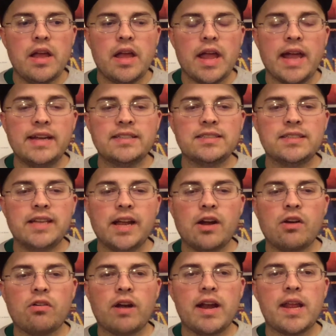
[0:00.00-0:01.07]
and it's
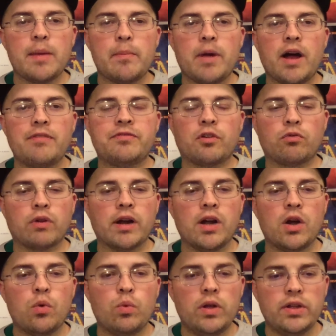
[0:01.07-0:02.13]
narrated by
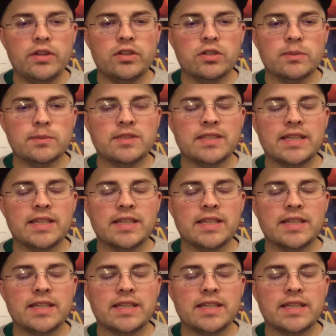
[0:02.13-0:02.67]
Pharrell Williams.